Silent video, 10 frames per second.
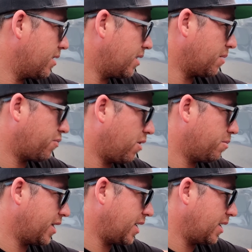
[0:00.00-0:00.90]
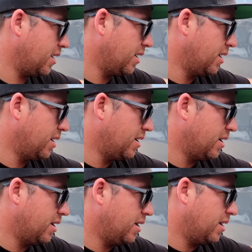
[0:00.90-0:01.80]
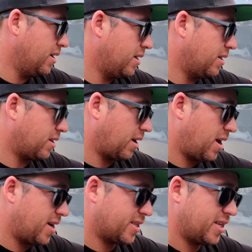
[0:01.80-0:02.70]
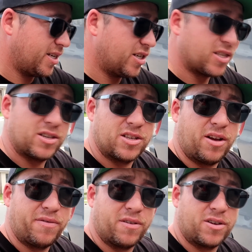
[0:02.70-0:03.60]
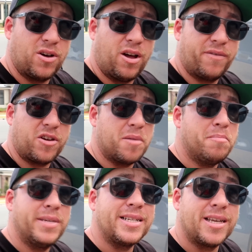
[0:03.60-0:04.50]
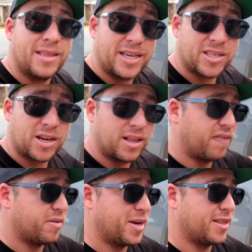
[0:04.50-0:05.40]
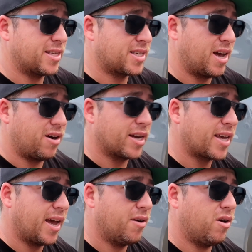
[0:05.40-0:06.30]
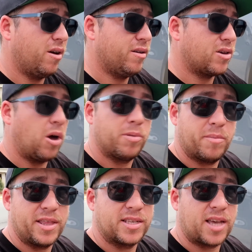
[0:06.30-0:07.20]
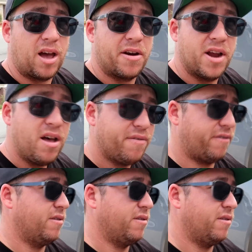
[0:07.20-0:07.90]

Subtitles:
think probably the last thing, just because I've got a million things that I love about this car. I cannot compliment this car enough.